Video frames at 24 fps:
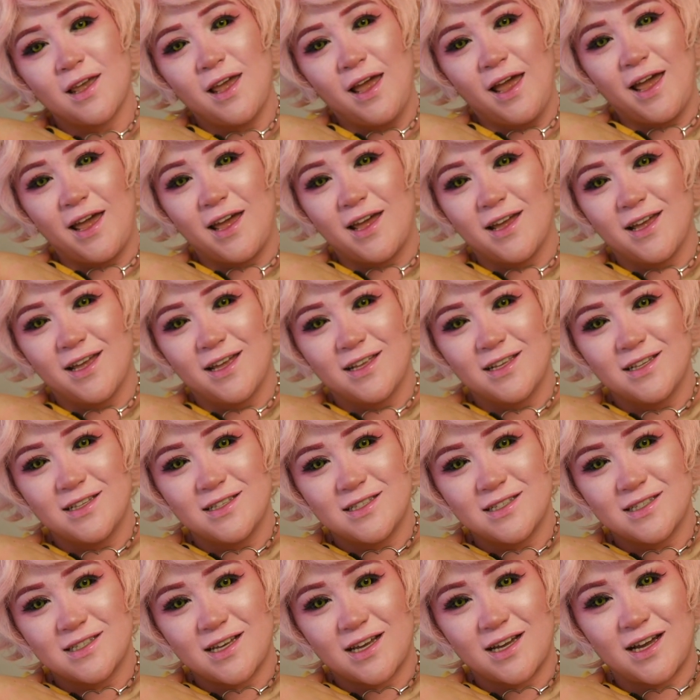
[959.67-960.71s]

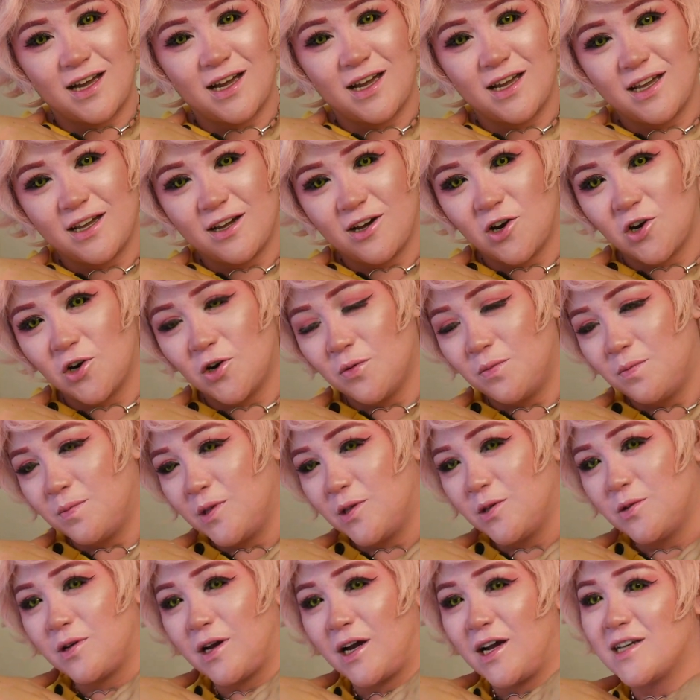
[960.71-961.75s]
and I hope
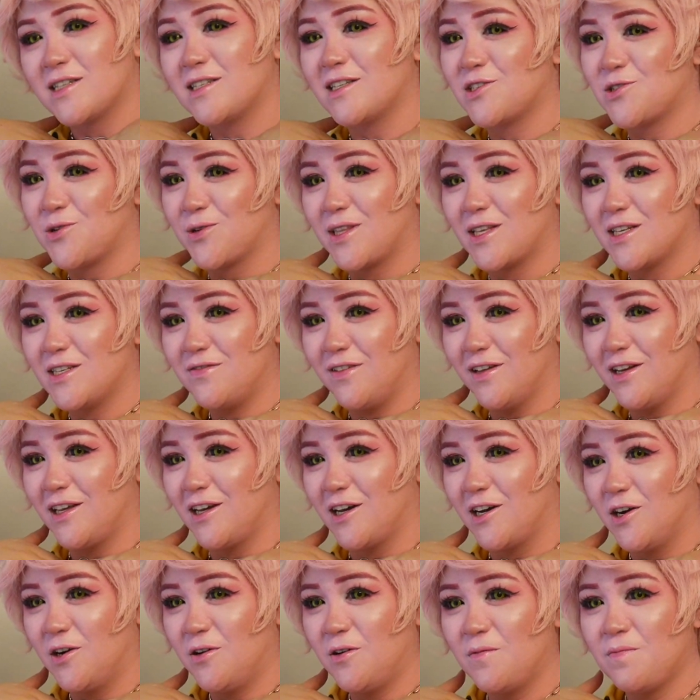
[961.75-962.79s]
you guys enjoyed this
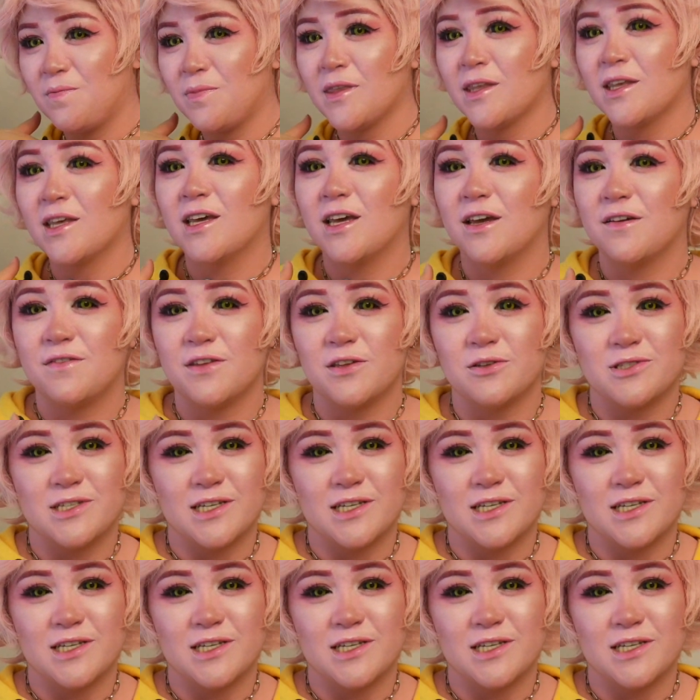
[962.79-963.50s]
video. If you